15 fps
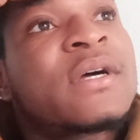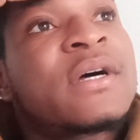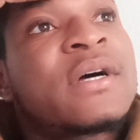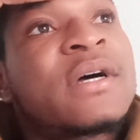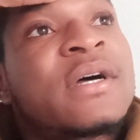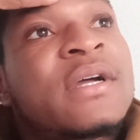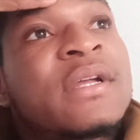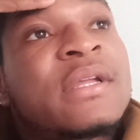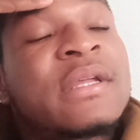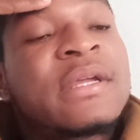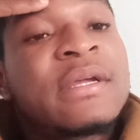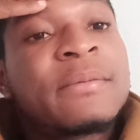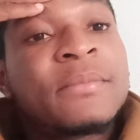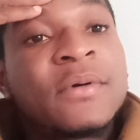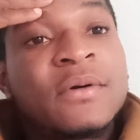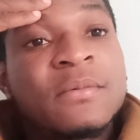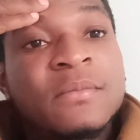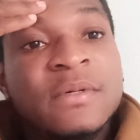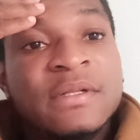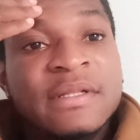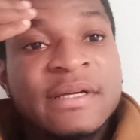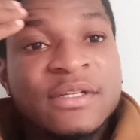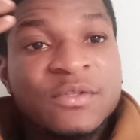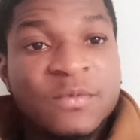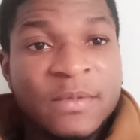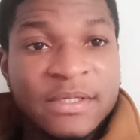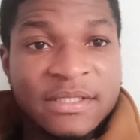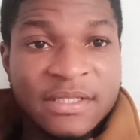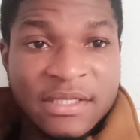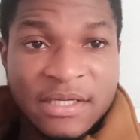I came home with like
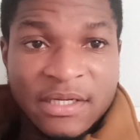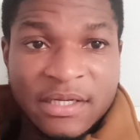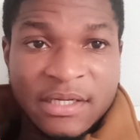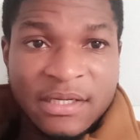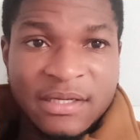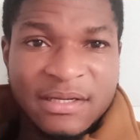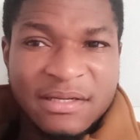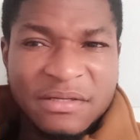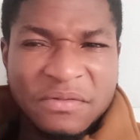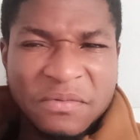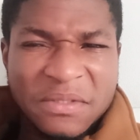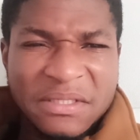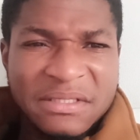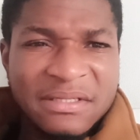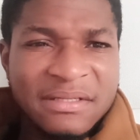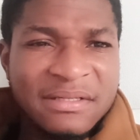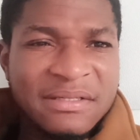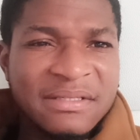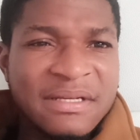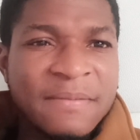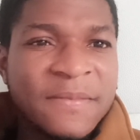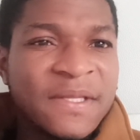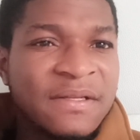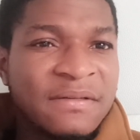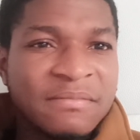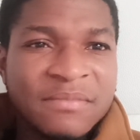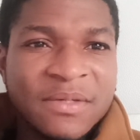20k, 20 something,